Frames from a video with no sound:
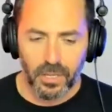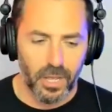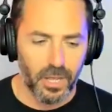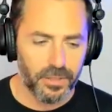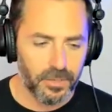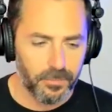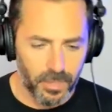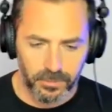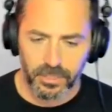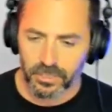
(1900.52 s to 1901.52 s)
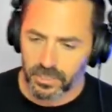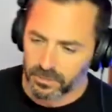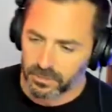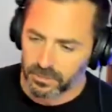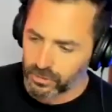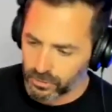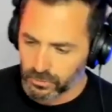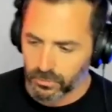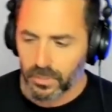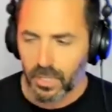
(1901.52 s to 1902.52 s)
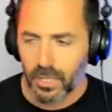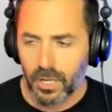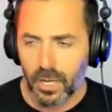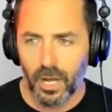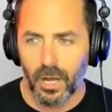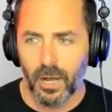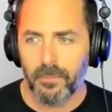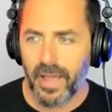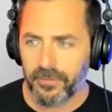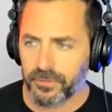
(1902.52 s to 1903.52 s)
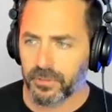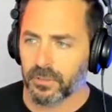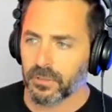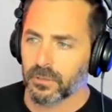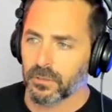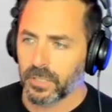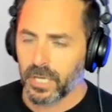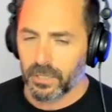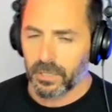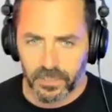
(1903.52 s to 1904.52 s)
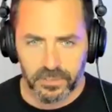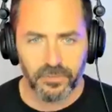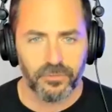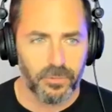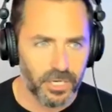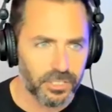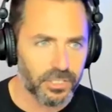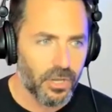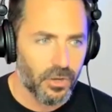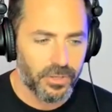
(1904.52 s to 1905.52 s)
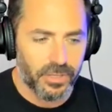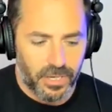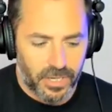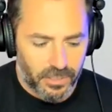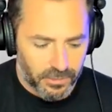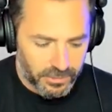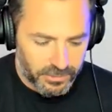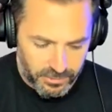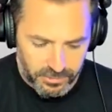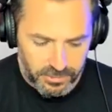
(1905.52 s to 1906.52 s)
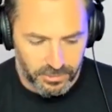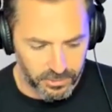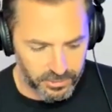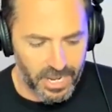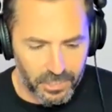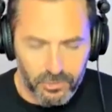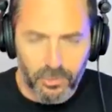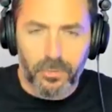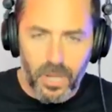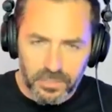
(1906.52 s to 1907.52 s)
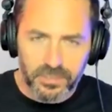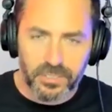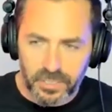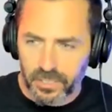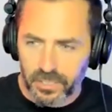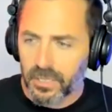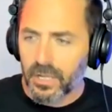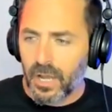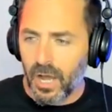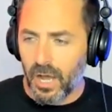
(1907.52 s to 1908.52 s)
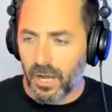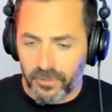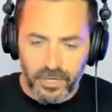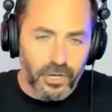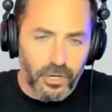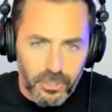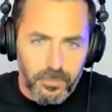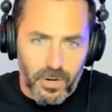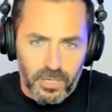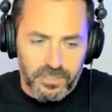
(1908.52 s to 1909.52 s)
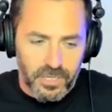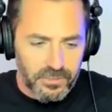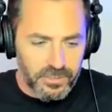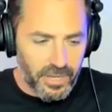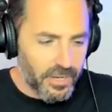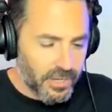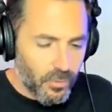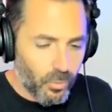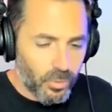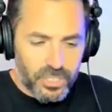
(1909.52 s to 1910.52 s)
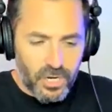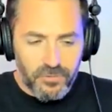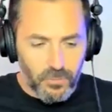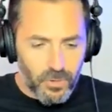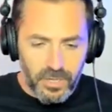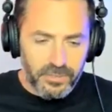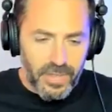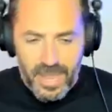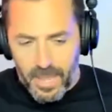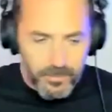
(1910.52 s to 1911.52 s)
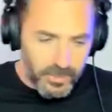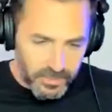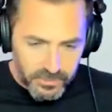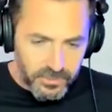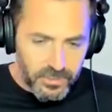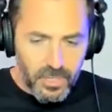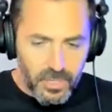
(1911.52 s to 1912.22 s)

uh, the public adjusters do um, after hearing this information, knowing that hey, look, there's a there's an actual process here, uh, a very good process that whichever one happens,